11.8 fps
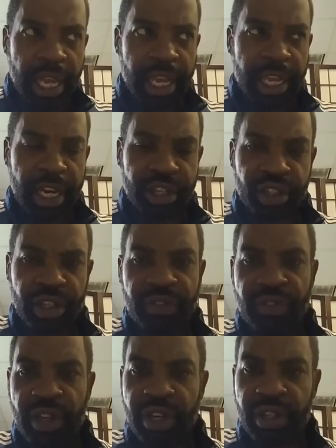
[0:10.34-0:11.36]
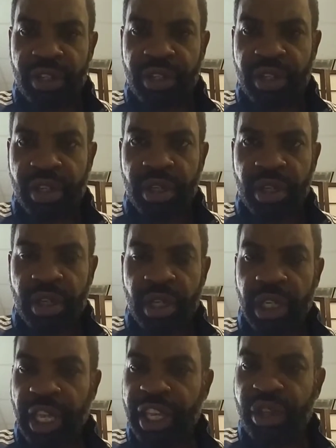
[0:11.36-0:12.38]
And I just finished
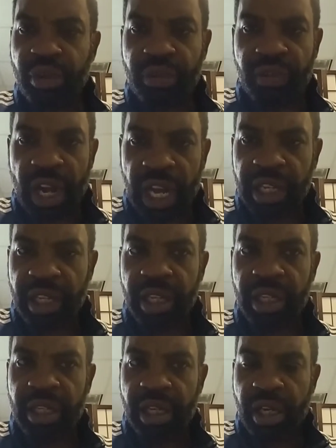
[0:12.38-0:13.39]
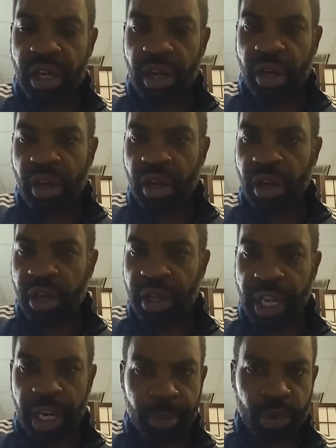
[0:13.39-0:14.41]
Lake Eufalua
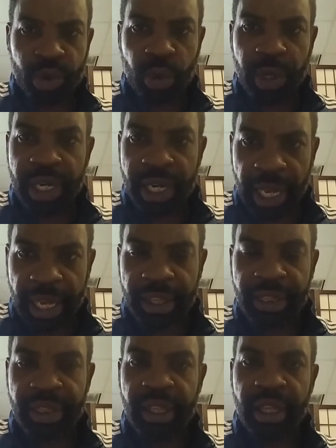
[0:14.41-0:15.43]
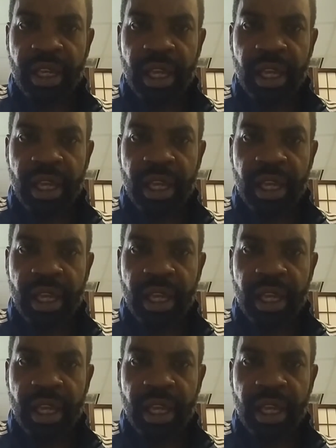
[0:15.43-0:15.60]
on April 29th.